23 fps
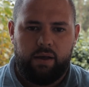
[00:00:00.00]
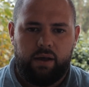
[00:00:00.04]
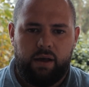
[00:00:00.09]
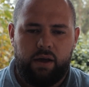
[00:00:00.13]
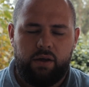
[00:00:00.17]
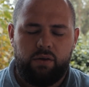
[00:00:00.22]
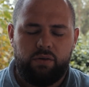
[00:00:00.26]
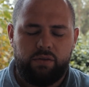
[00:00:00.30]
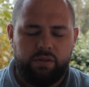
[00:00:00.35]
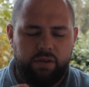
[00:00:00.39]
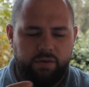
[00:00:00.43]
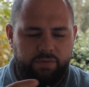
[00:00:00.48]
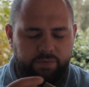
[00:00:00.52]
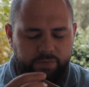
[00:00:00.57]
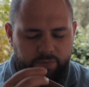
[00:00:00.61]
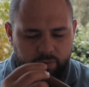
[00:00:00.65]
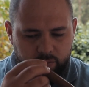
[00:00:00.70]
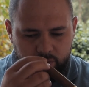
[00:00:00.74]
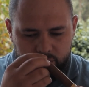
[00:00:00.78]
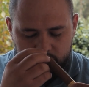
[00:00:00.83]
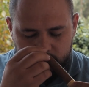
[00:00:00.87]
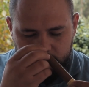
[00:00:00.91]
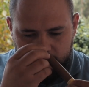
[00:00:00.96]
And on the
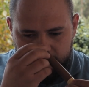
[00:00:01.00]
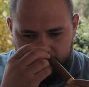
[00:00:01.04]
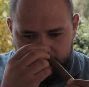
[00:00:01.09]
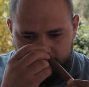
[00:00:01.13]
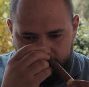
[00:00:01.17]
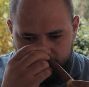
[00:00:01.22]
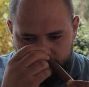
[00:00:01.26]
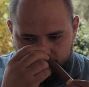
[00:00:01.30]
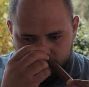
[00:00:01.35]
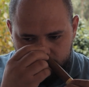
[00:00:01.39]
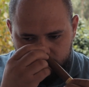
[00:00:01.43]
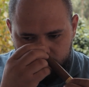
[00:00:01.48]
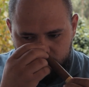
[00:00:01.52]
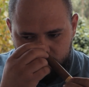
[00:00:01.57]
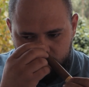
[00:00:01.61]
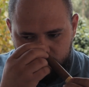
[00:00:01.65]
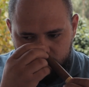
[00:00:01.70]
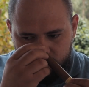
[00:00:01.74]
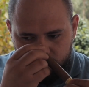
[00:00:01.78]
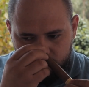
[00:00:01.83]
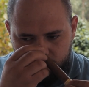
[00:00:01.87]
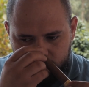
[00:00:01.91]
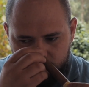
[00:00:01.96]
fruit, I can
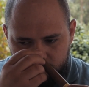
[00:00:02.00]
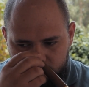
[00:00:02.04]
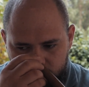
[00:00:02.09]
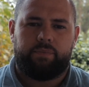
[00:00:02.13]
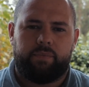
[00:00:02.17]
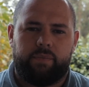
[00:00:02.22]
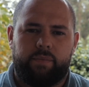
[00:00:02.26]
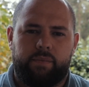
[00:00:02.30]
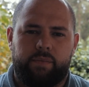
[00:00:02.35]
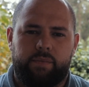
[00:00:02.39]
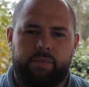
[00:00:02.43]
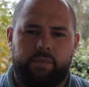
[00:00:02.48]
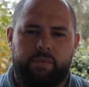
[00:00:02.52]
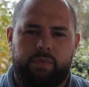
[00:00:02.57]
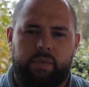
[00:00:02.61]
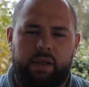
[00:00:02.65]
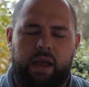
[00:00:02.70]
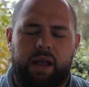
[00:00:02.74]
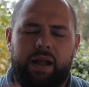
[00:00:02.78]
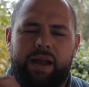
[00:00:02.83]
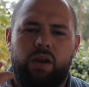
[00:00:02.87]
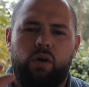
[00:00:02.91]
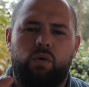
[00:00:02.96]

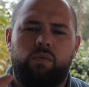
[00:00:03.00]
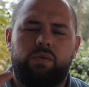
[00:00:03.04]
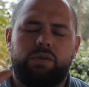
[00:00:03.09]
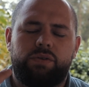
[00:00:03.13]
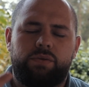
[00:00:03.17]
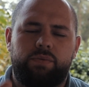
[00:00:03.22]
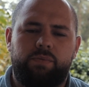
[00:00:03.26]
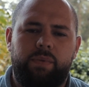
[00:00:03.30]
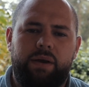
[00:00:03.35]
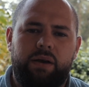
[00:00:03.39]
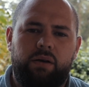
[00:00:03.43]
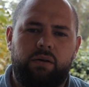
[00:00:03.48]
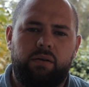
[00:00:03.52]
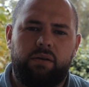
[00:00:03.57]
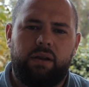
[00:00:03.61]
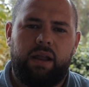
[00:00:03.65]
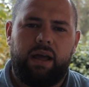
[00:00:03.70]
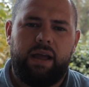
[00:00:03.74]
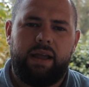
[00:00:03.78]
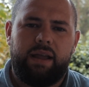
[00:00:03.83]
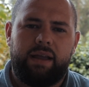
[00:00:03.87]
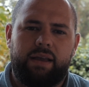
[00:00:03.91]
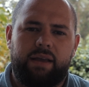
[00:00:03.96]
almost smell
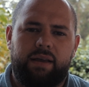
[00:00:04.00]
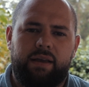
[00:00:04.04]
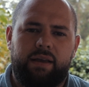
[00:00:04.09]
like